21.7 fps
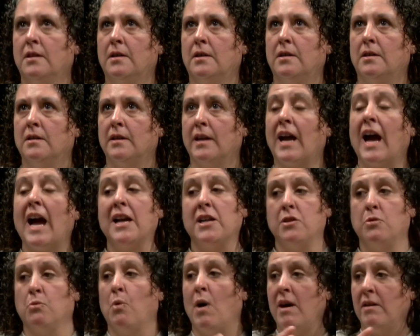like I
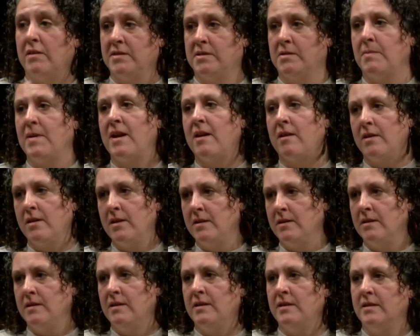do well as a
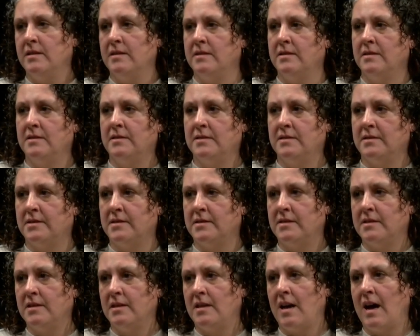parent.
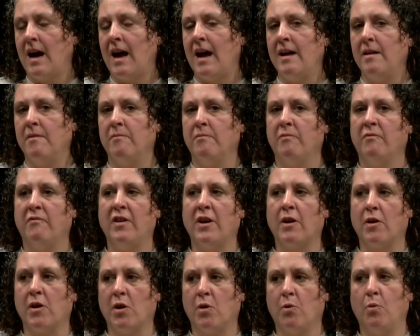Is I am
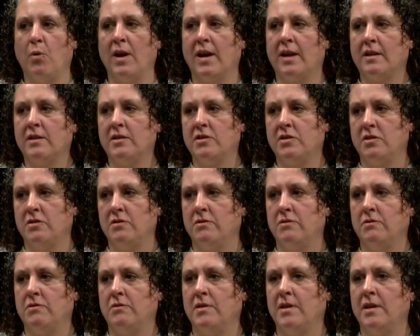very quick
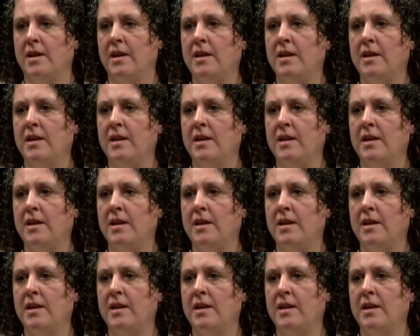to,